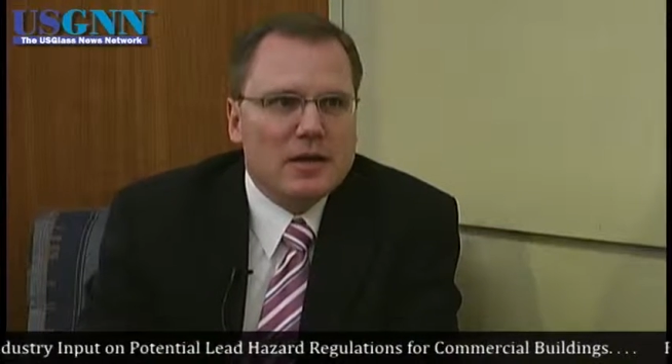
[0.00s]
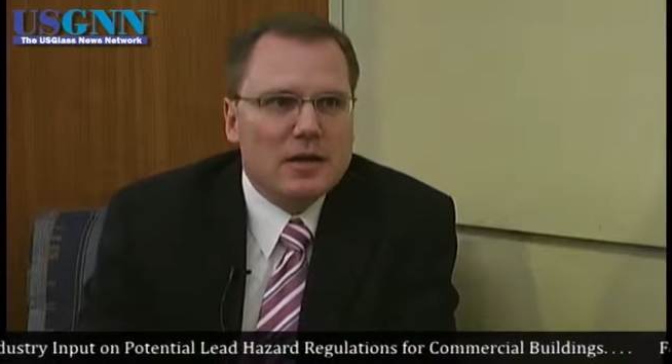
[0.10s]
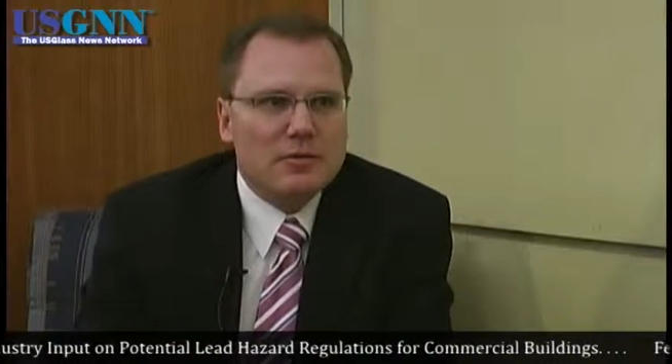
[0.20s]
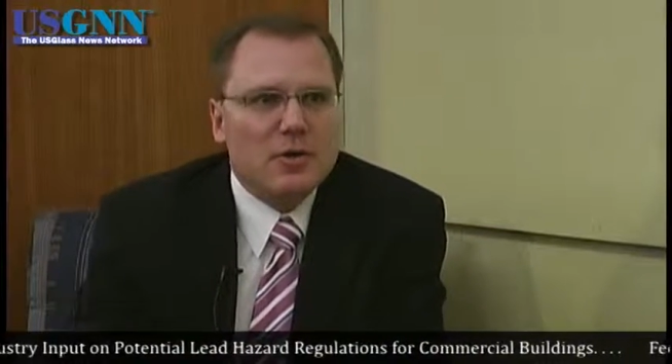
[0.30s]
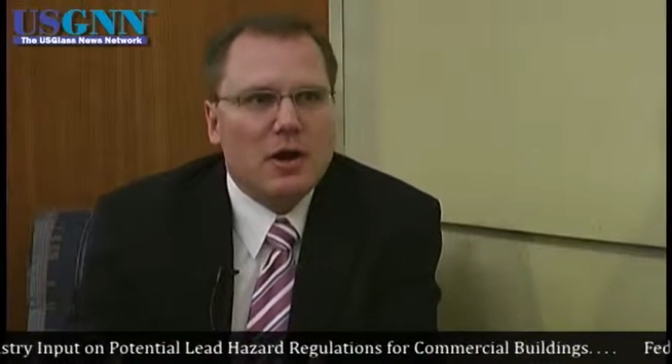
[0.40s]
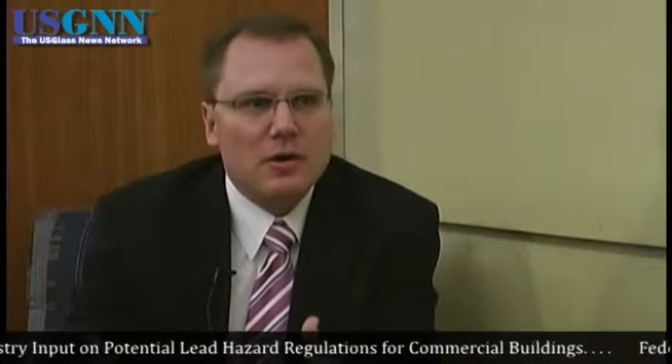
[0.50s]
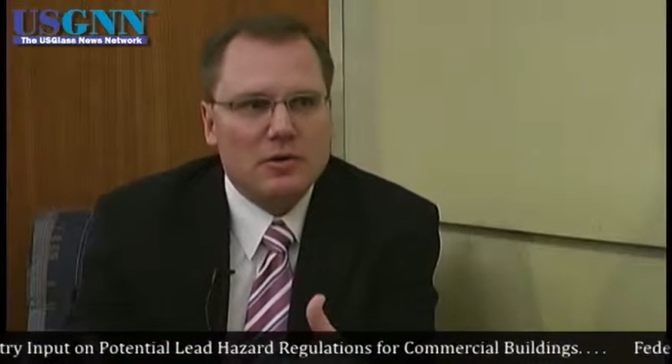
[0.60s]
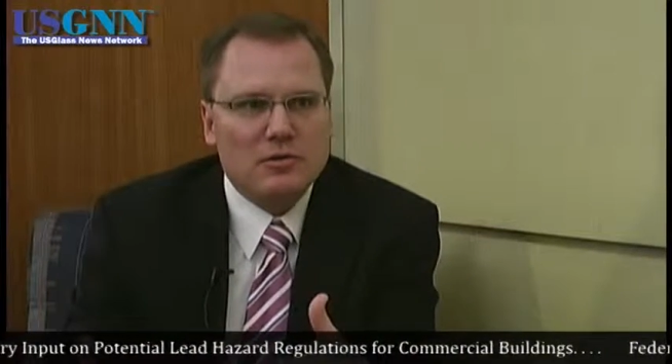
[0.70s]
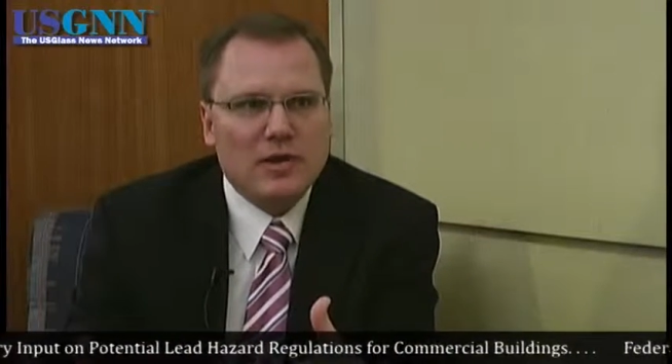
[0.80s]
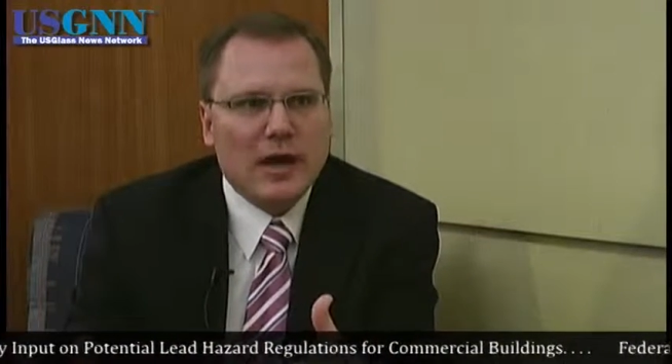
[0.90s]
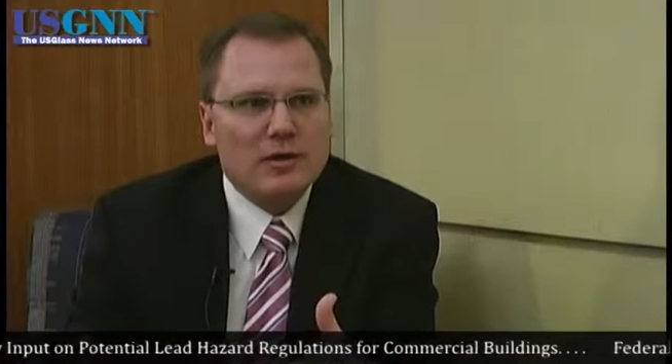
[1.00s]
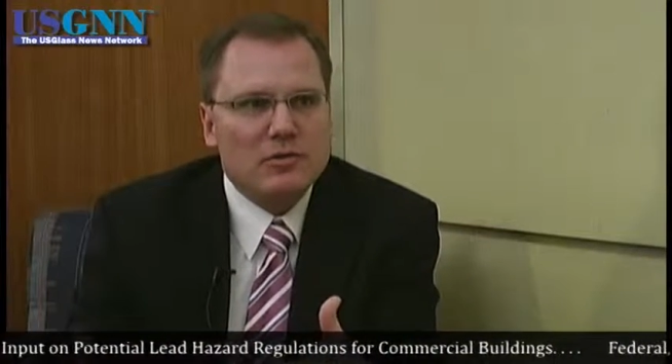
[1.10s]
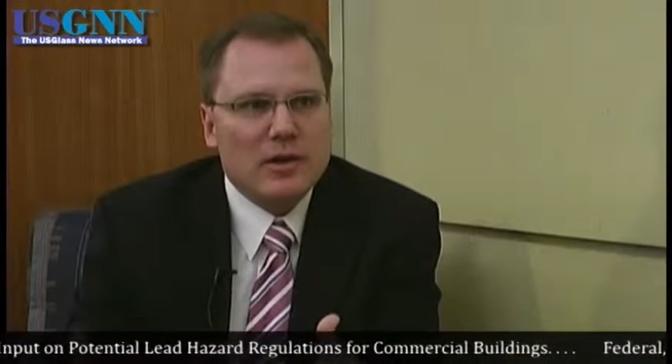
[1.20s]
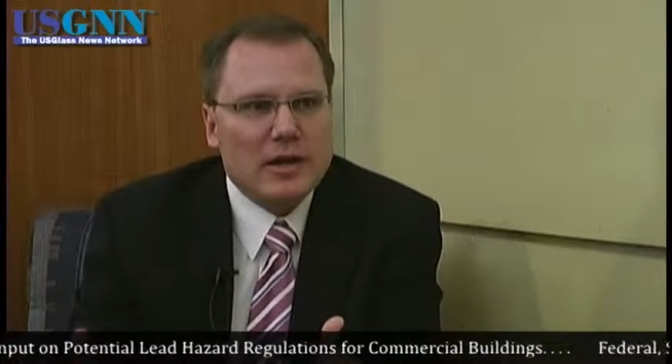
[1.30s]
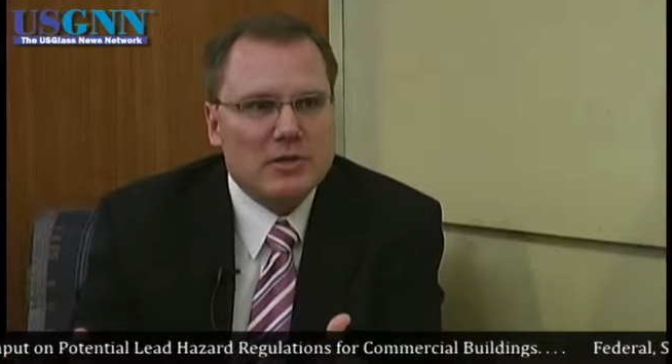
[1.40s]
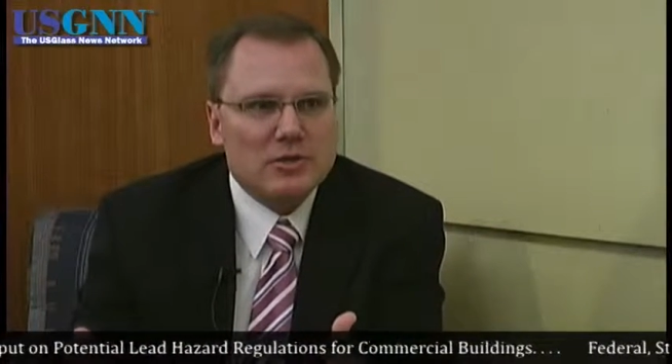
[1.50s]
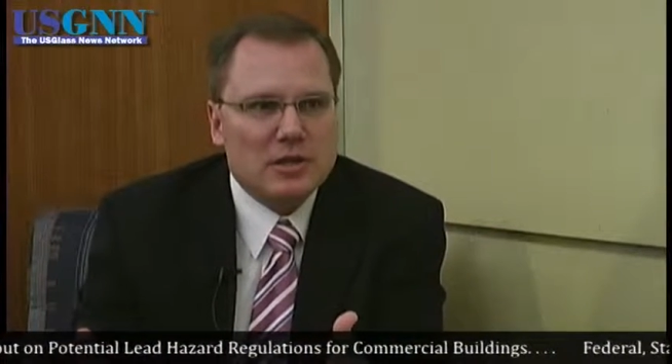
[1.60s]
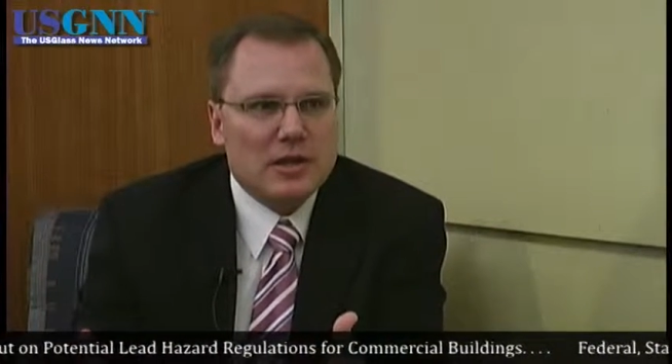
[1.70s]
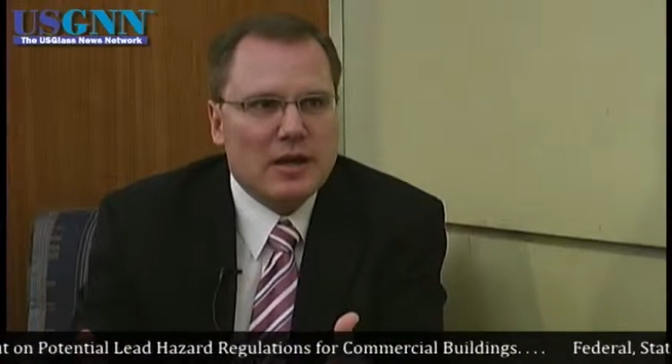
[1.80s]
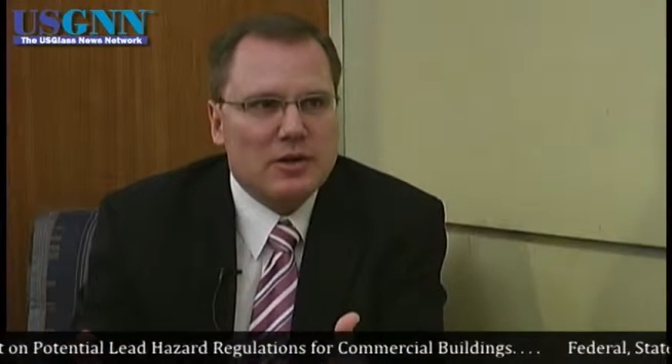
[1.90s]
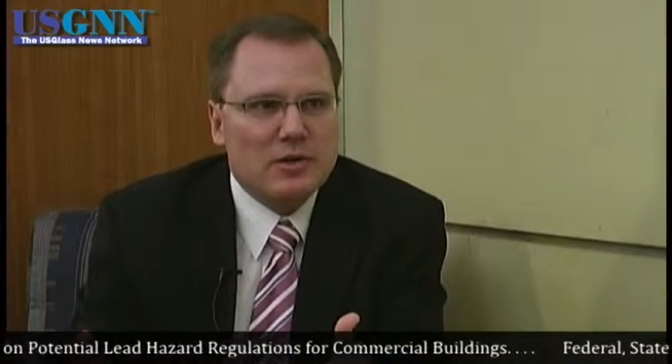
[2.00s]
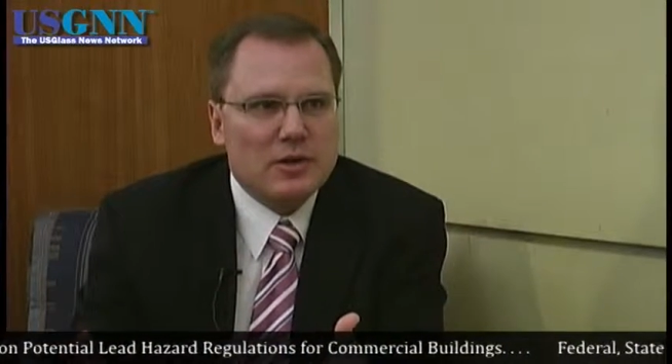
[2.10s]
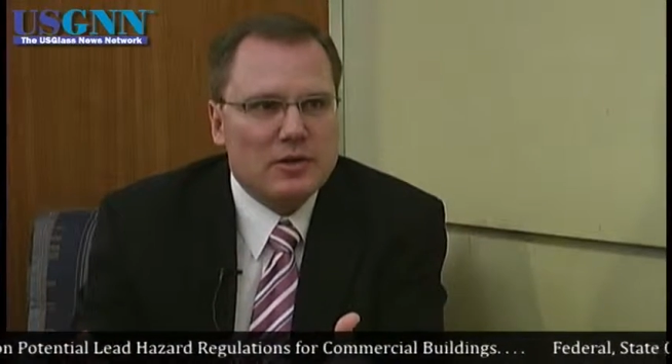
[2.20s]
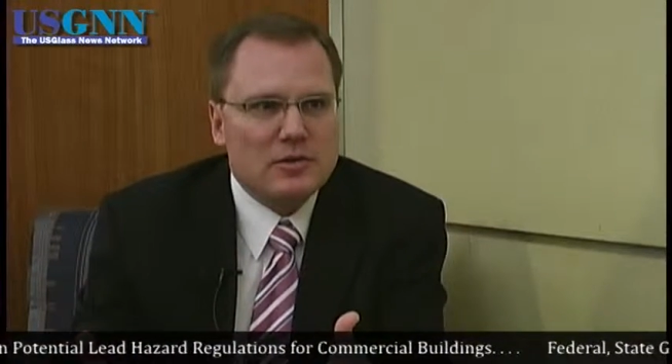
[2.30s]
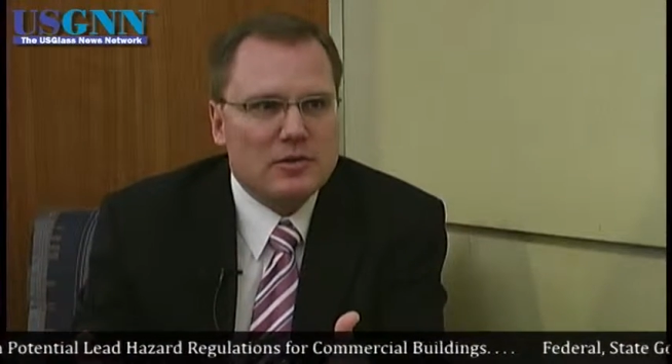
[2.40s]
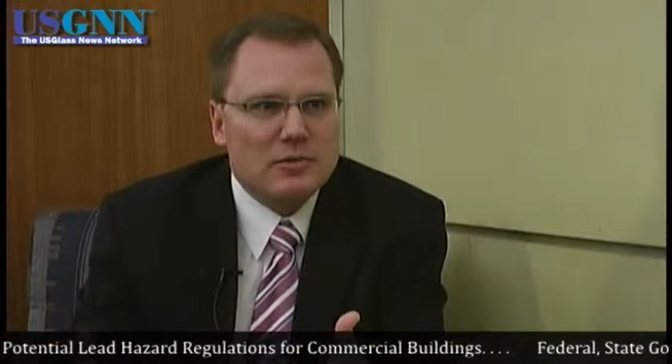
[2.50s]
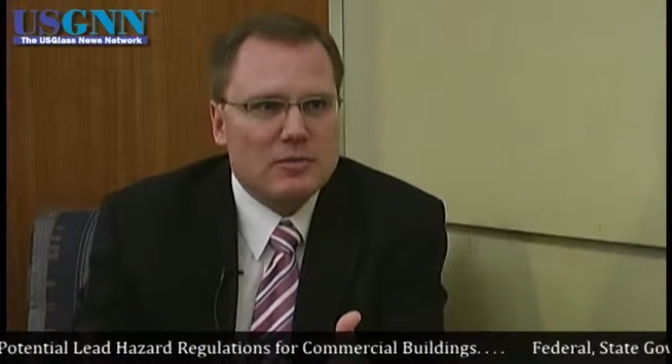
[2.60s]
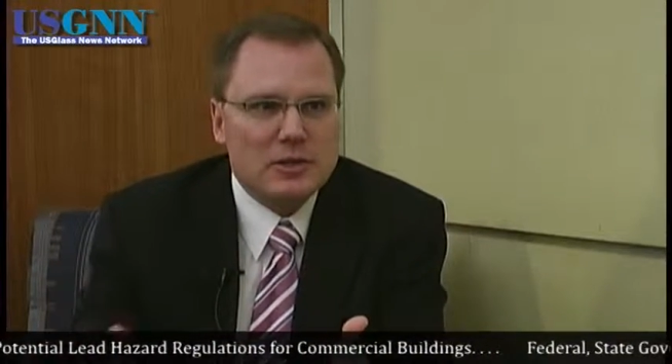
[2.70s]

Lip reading: if Congress acts on energy, they are going to,